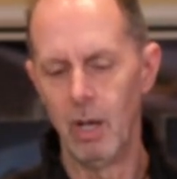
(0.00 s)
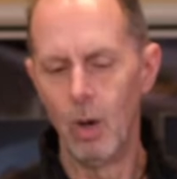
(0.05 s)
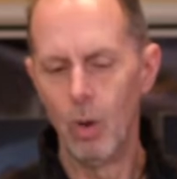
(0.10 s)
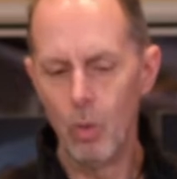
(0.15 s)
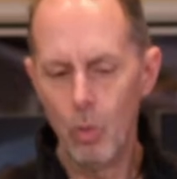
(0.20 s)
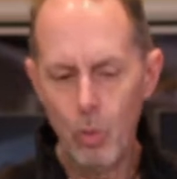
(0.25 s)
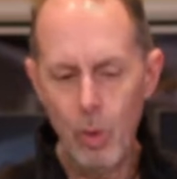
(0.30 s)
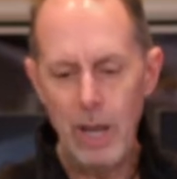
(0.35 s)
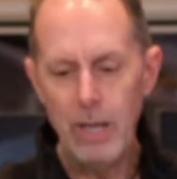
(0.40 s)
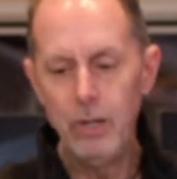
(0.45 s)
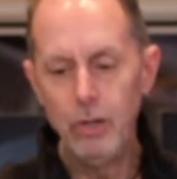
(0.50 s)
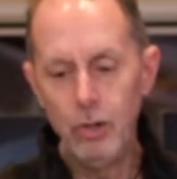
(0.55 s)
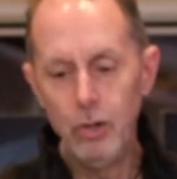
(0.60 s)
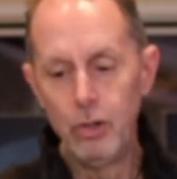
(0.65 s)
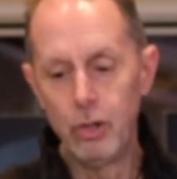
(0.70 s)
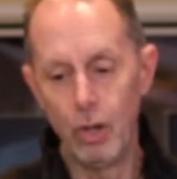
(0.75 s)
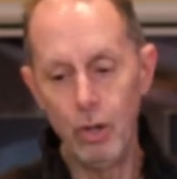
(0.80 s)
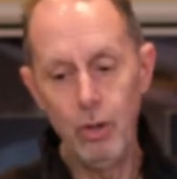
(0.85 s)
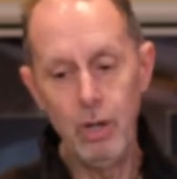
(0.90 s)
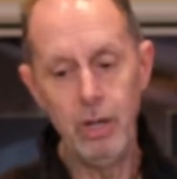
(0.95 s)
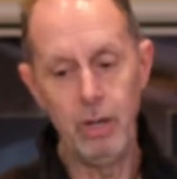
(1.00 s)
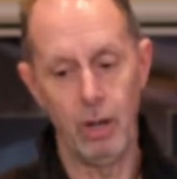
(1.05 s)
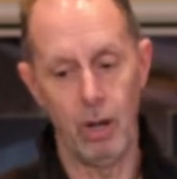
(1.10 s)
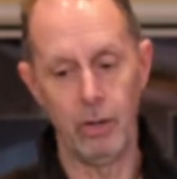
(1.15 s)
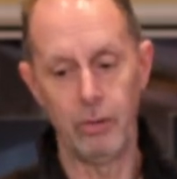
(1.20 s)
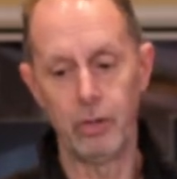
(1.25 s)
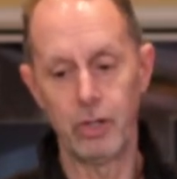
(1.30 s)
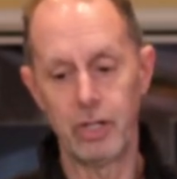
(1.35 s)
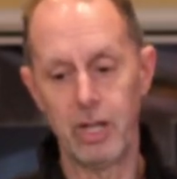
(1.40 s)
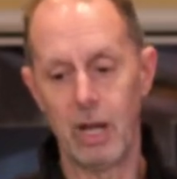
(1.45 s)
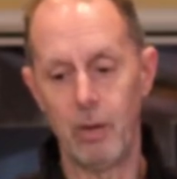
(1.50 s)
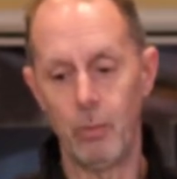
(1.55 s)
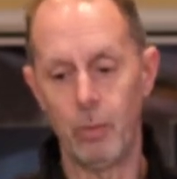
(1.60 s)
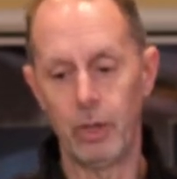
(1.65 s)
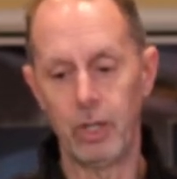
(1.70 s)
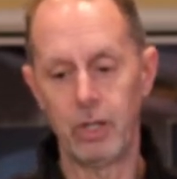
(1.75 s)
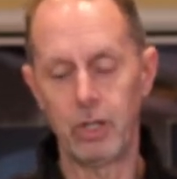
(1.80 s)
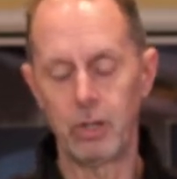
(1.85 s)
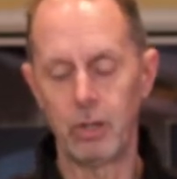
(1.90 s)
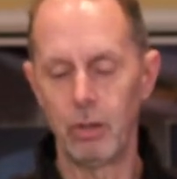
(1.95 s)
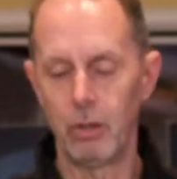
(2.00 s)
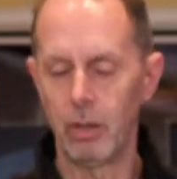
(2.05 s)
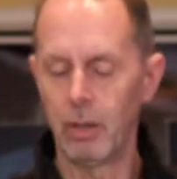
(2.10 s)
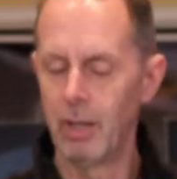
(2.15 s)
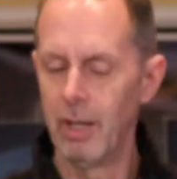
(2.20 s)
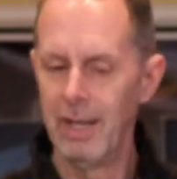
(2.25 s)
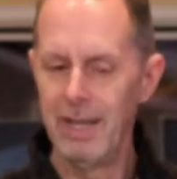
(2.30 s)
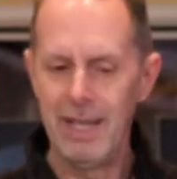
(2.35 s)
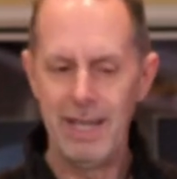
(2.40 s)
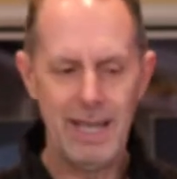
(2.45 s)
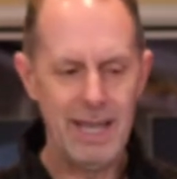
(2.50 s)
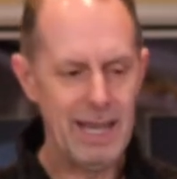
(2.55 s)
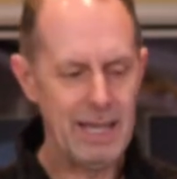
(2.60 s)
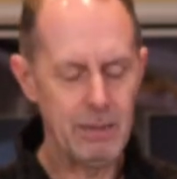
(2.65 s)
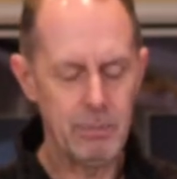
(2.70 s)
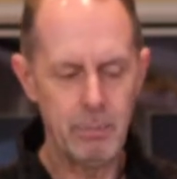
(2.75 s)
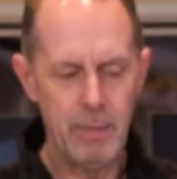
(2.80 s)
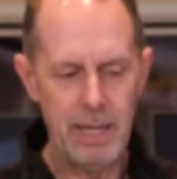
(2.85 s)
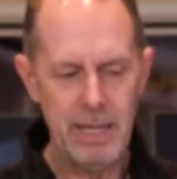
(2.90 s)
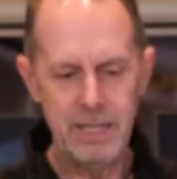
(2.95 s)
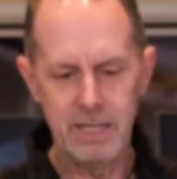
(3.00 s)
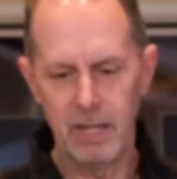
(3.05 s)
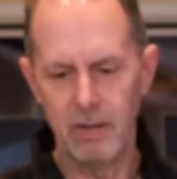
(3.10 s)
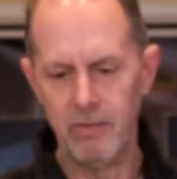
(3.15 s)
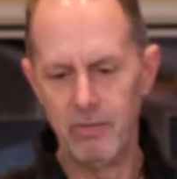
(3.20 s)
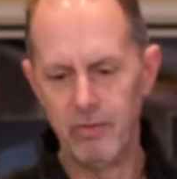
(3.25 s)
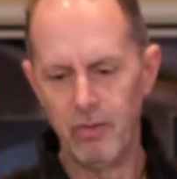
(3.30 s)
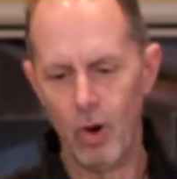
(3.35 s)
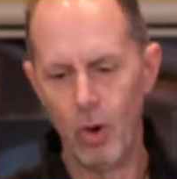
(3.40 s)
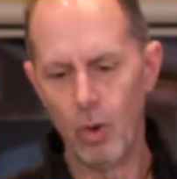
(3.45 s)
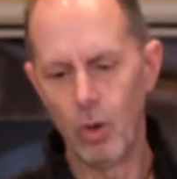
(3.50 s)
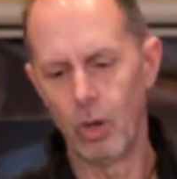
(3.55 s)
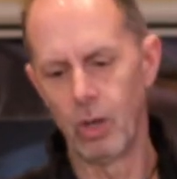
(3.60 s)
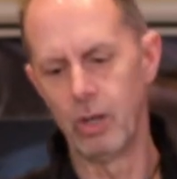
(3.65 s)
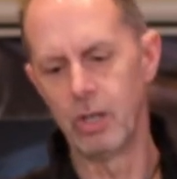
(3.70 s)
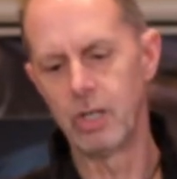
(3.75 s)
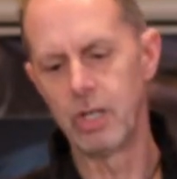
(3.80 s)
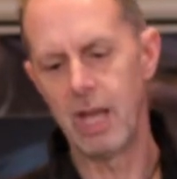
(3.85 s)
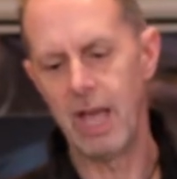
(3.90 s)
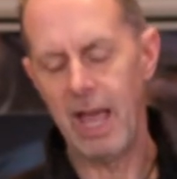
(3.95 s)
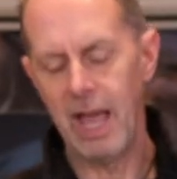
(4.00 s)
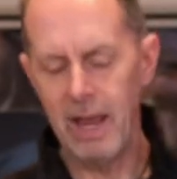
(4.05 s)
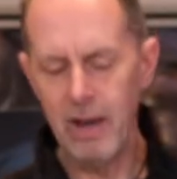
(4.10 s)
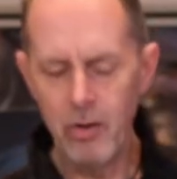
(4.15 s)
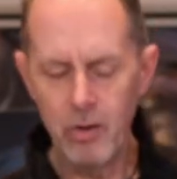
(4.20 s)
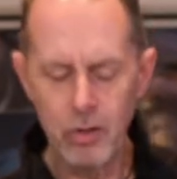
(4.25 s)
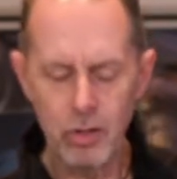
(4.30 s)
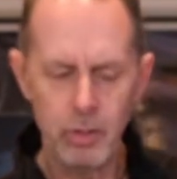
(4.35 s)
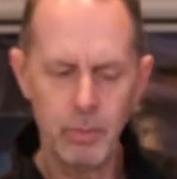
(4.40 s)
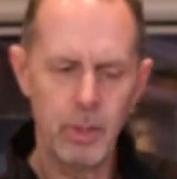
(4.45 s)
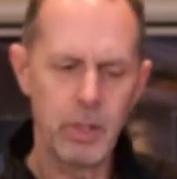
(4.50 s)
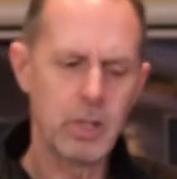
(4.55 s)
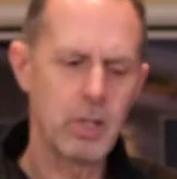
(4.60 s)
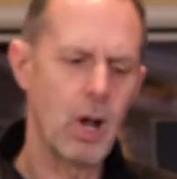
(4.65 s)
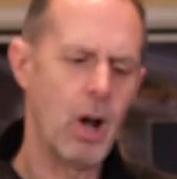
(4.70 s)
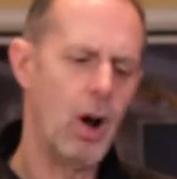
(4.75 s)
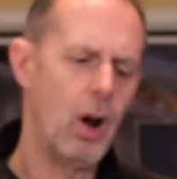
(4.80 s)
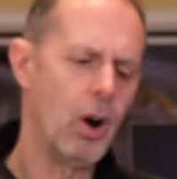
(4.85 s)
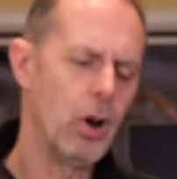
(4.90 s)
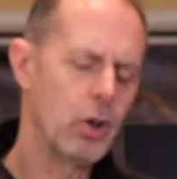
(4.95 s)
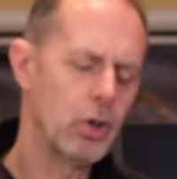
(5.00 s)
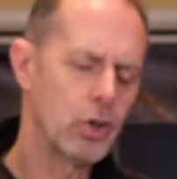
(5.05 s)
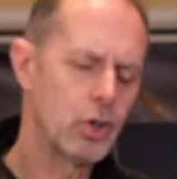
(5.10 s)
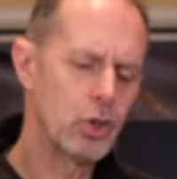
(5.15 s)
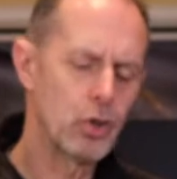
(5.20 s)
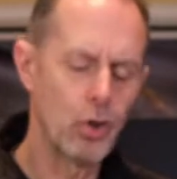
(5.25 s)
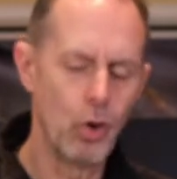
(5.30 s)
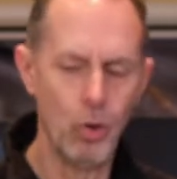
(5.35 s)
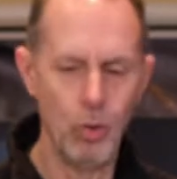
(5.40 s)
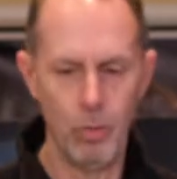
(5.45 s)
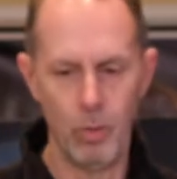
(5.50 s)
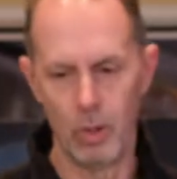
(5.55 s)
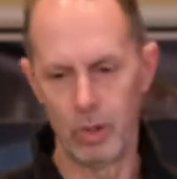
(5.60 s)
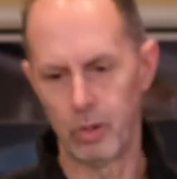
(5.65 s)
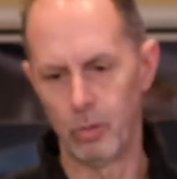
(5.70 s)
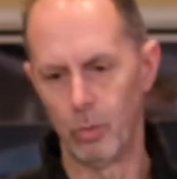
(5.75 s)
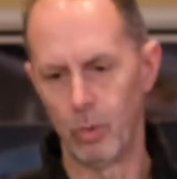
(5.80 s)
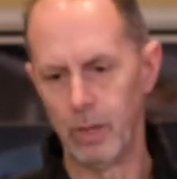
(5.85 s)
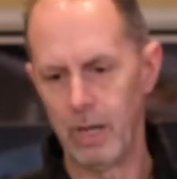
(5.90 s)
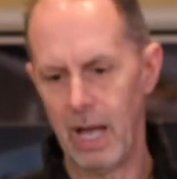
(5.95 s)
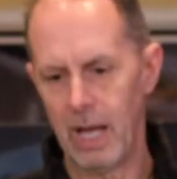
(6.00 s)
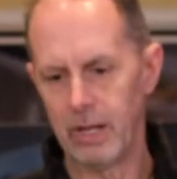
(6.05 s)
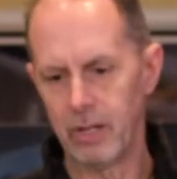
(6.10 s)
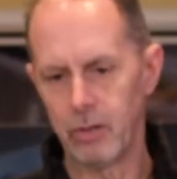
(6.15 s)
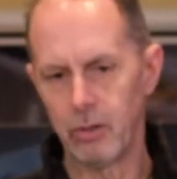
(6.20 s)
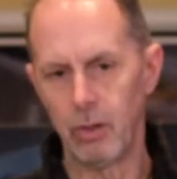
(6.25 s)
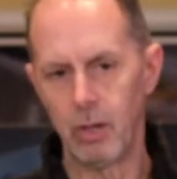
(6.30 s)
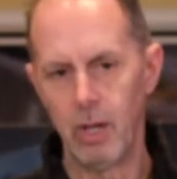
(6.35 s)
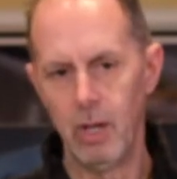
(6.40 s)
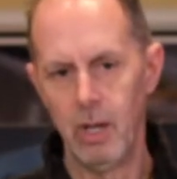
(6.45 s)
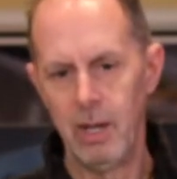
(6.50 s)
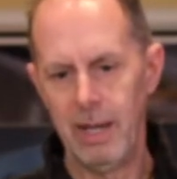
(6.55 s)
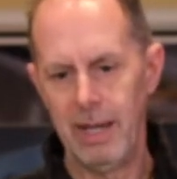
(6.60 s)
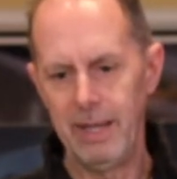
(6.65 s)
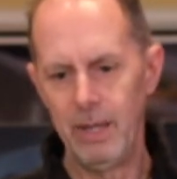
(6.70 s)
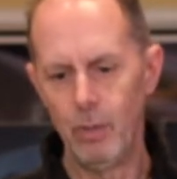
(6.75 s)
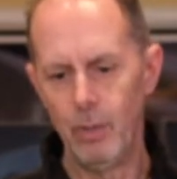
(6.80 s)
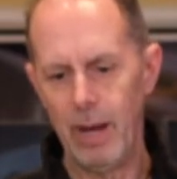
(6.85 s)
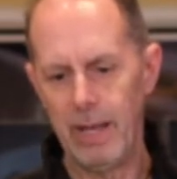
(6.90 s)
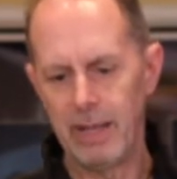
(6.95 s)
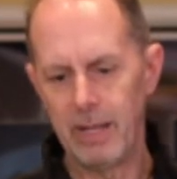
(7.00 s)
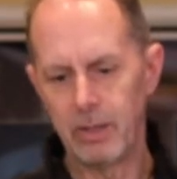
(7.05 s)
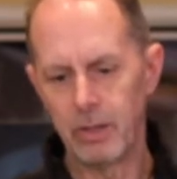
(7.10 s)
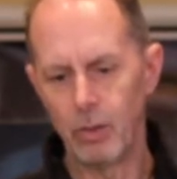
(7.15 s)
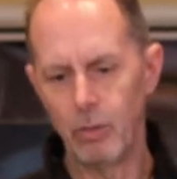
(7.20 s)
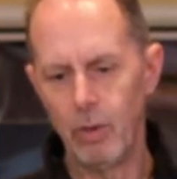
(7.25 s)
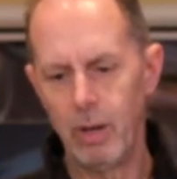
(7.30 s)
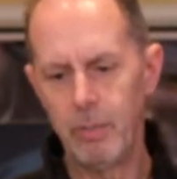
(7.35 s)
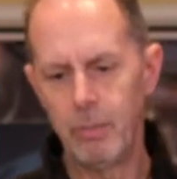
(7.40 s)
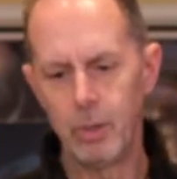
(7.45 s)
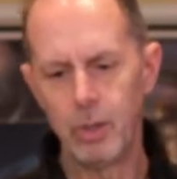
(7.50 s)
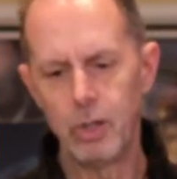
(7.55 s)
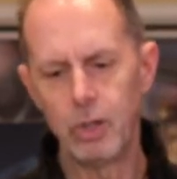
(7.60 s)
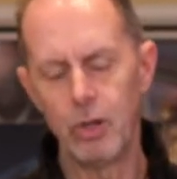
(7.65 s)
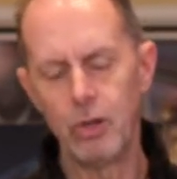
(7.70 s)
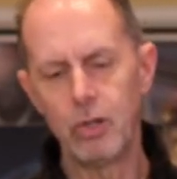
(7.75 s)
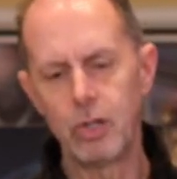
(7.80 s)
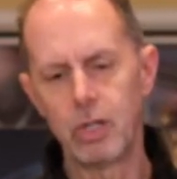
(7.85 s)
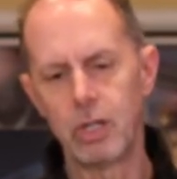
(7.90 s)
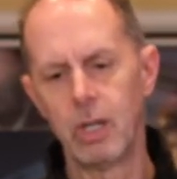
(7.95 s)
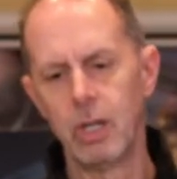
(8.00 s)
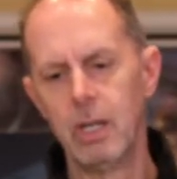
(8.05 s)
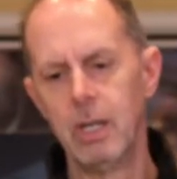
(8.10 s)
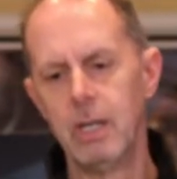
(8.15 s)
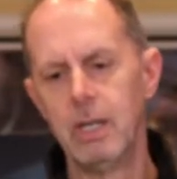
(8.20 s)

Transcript: When you do understand what it's doing, it means that vocals, instruments are so much more natural in the way that they're reproduced.